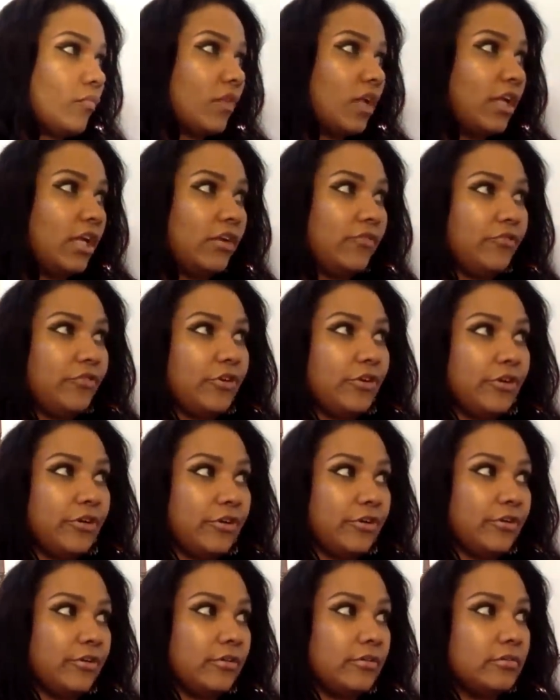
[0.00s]
if
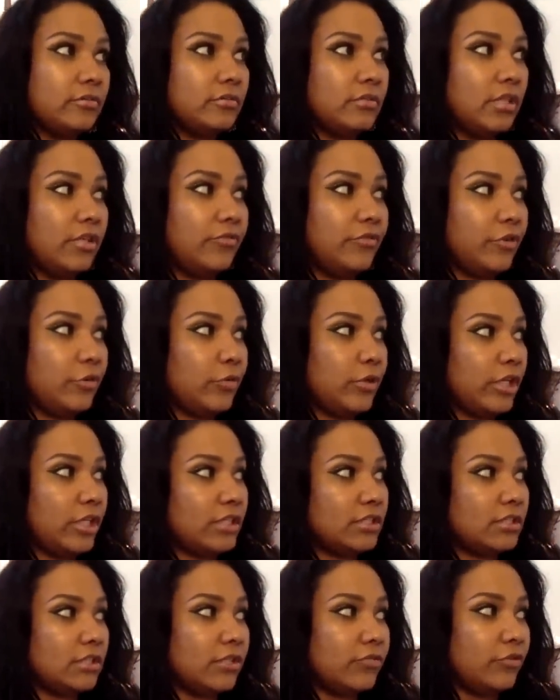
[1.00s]
you're if you
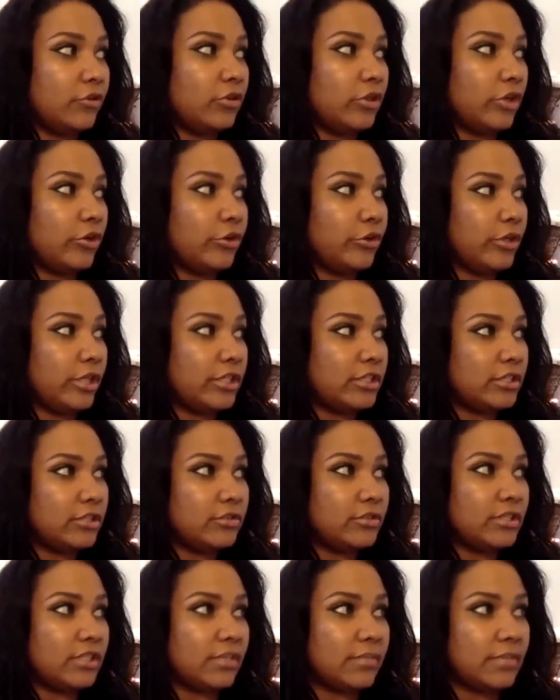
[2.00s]
need if you know you need to do
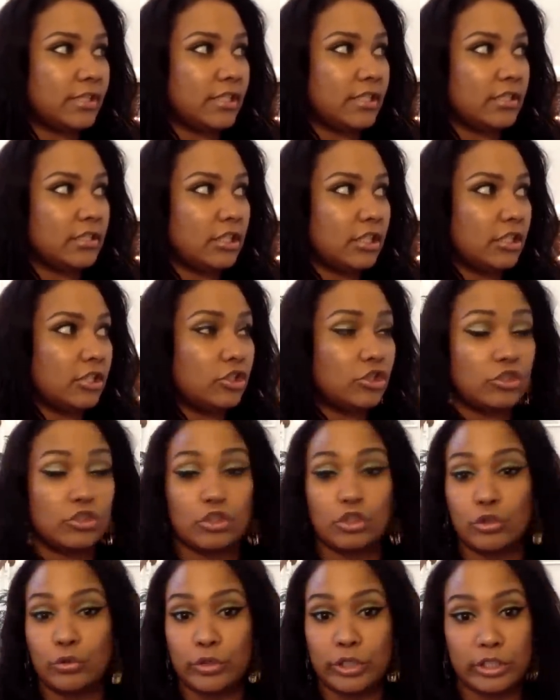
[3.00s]
something, then just
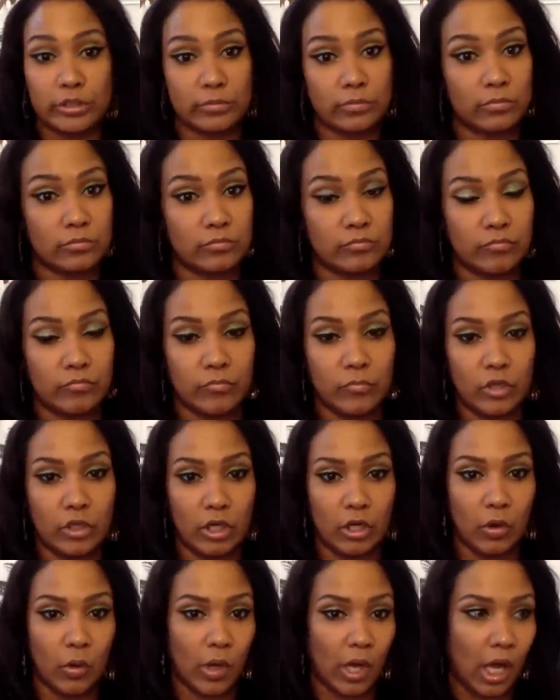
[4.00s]
do it. You
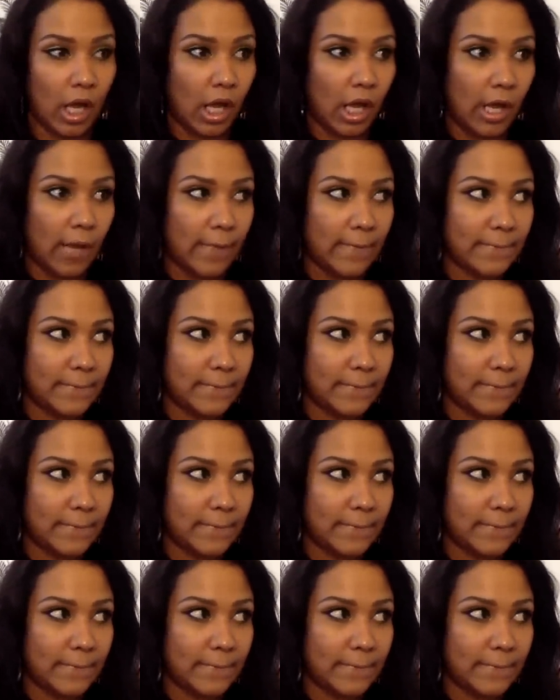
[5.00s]
know, um,